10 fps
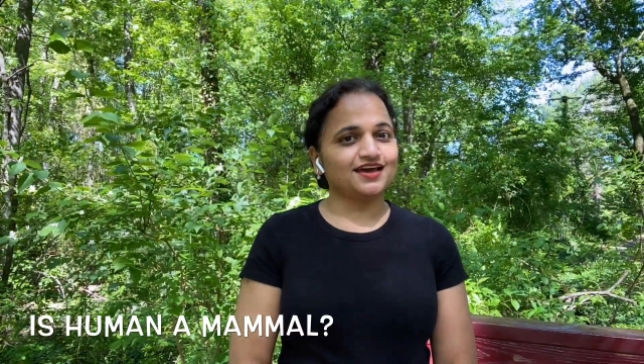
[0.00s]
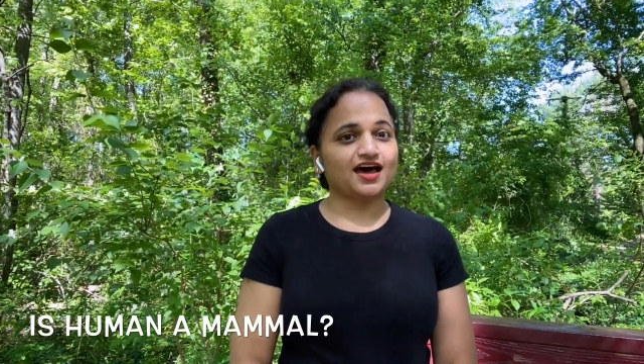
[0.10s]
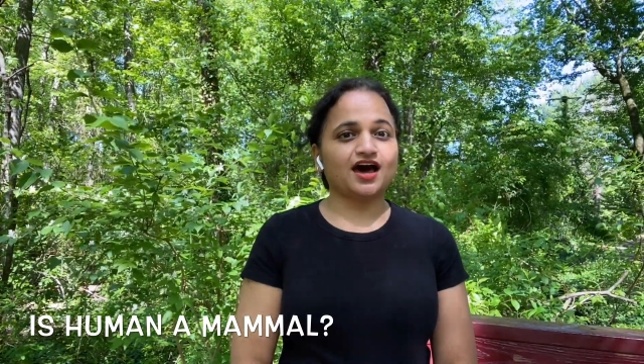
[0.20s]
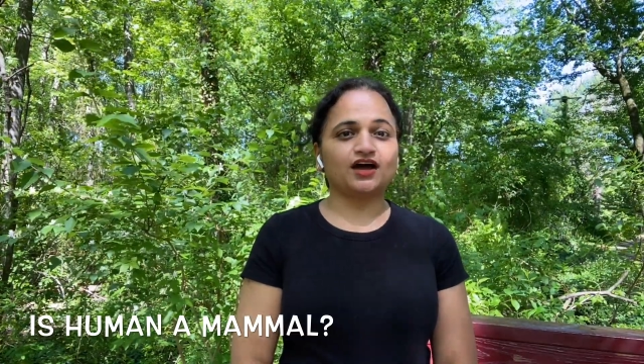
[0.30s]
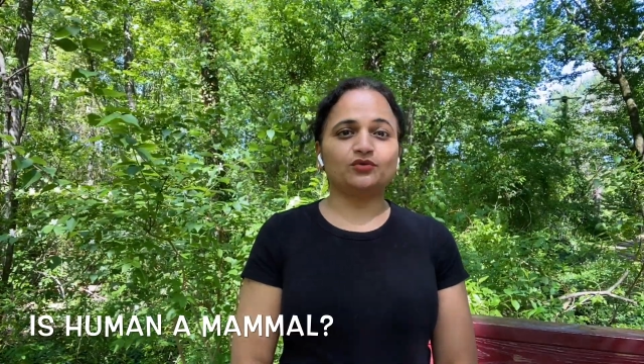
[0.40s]

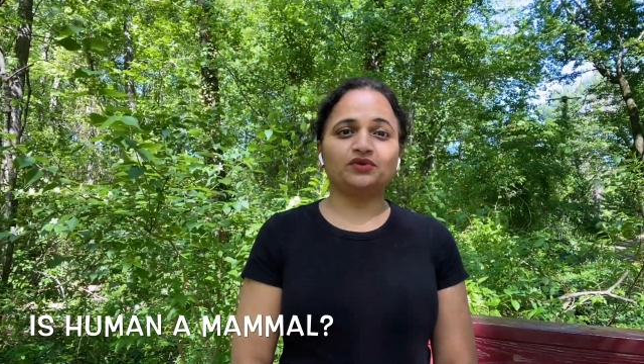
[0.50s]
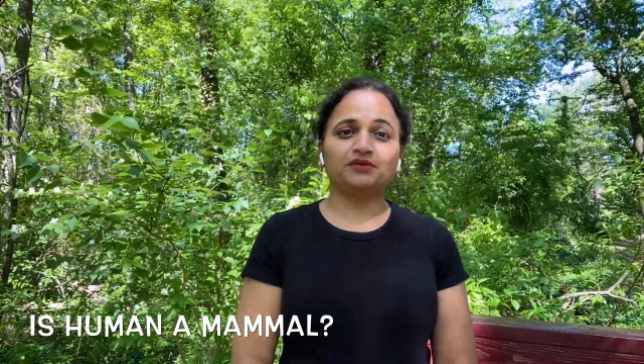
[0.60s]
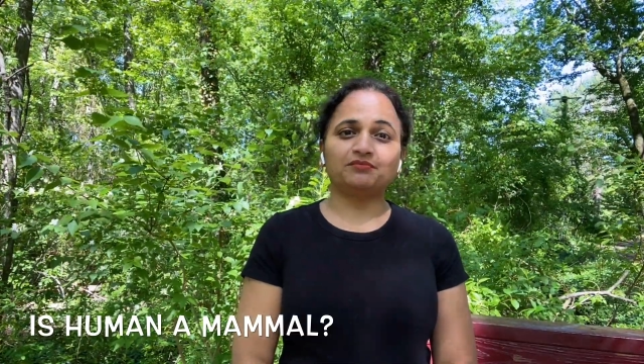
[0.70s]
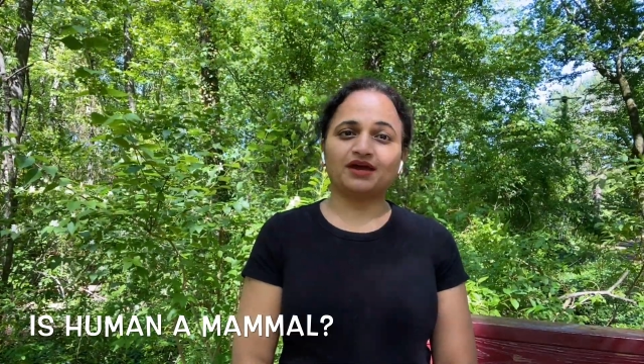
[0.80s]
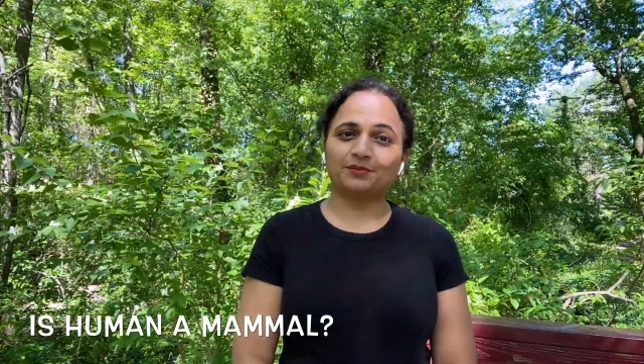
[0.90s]
Are we
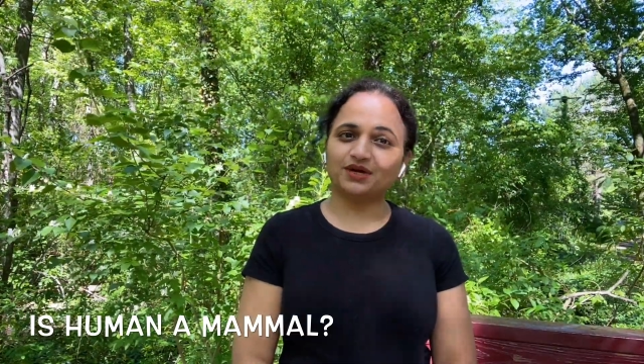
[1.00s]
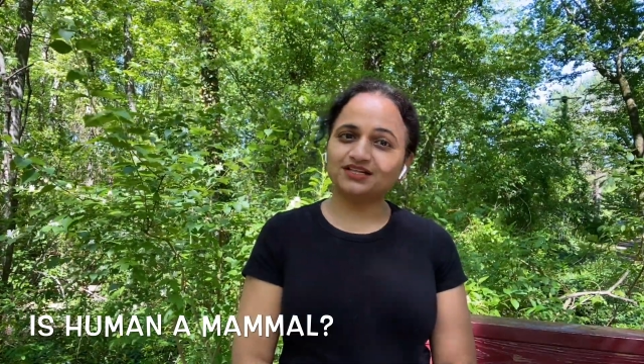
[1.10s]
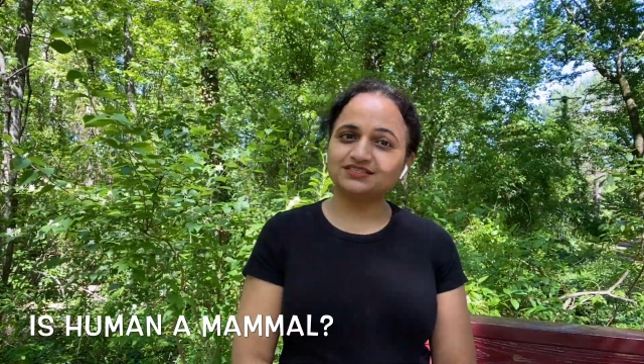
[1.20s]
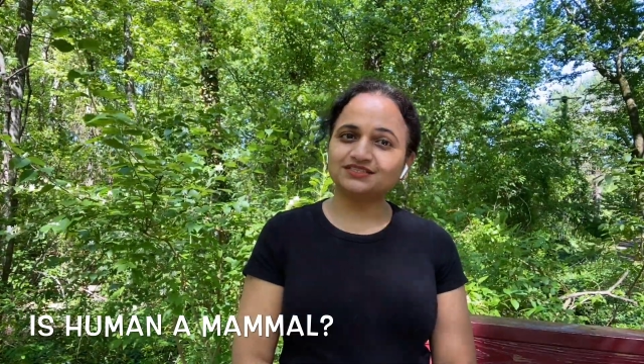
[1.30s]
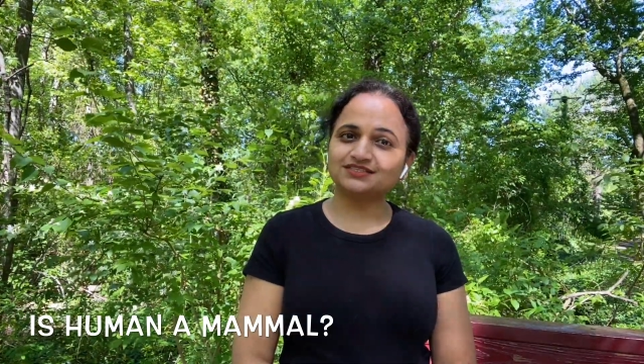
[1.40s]

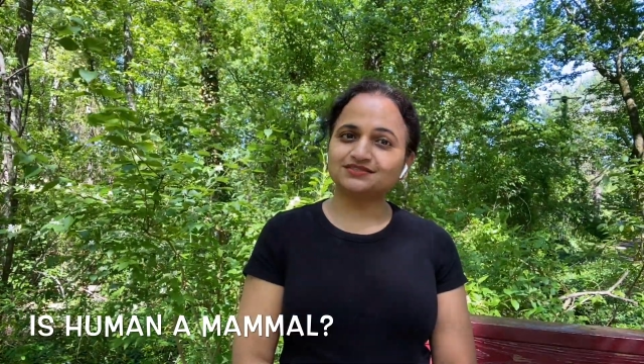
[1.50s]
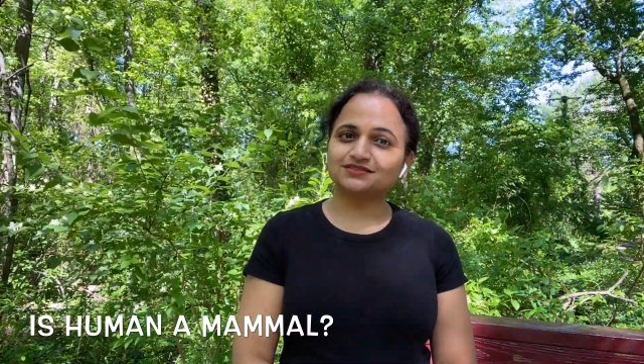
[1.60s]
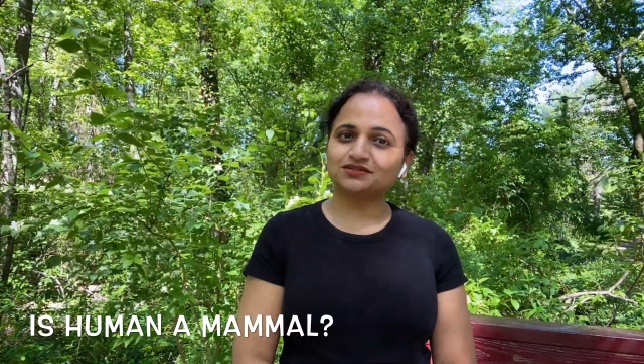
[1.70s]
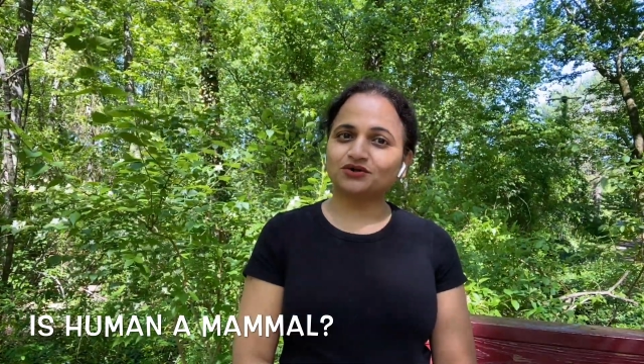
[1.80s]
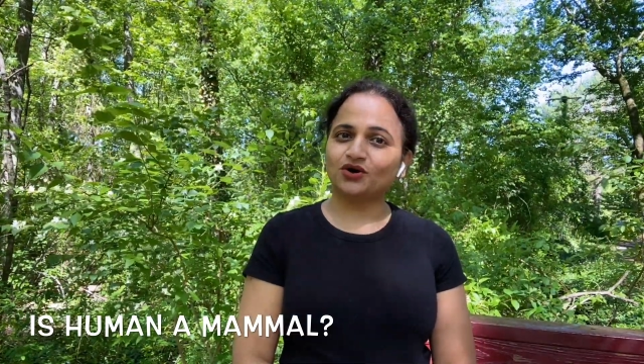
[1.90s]
mammals
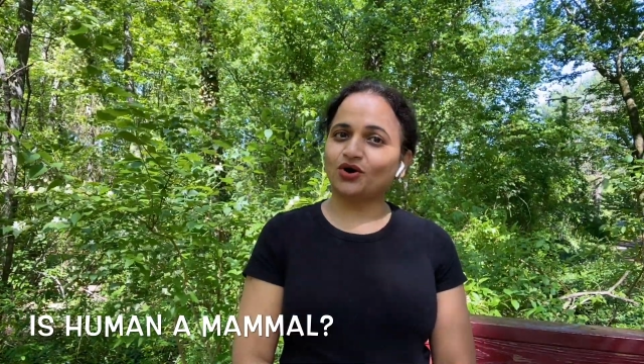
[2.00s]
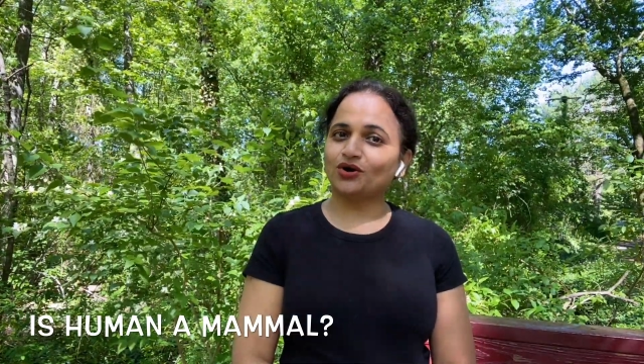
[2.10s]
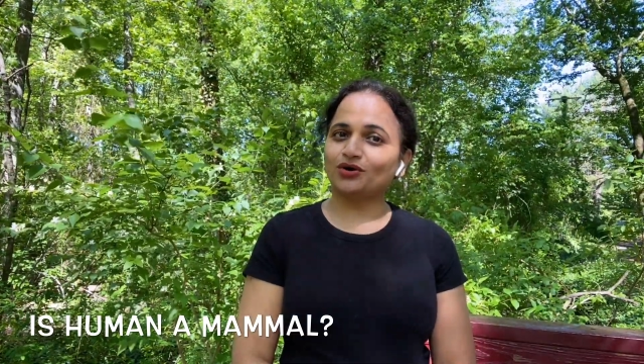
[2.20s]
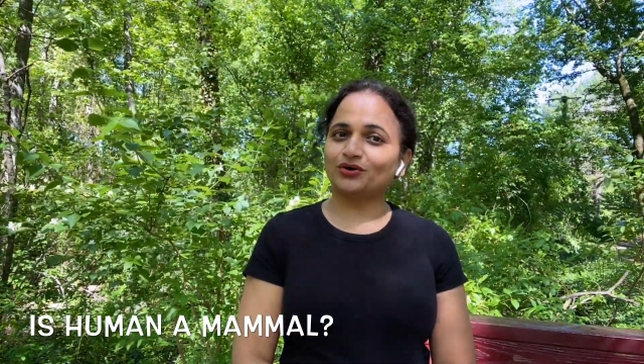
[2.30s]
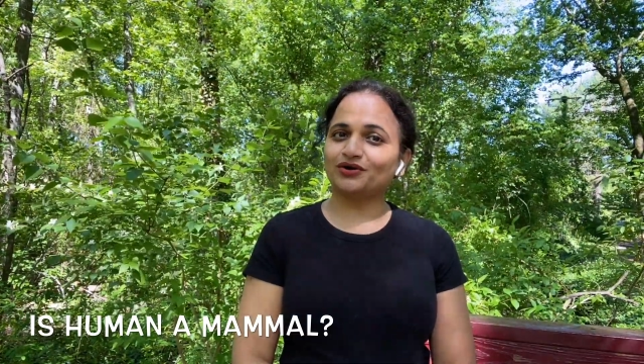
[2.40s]

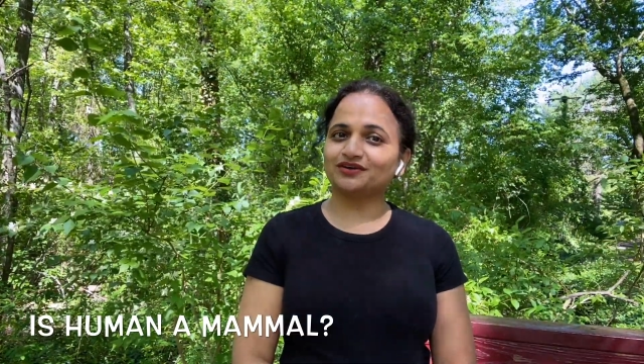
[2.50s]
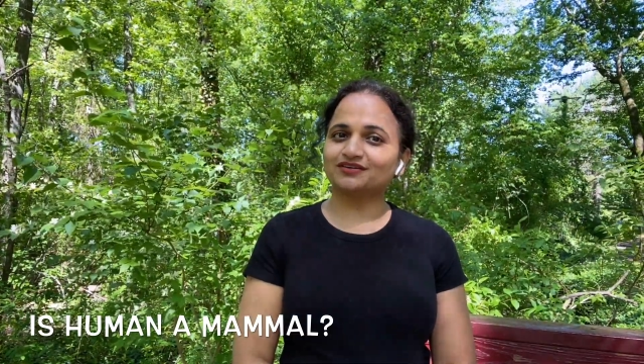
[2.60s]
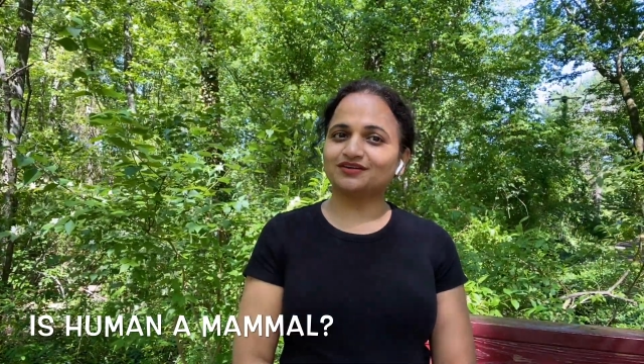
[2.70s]
or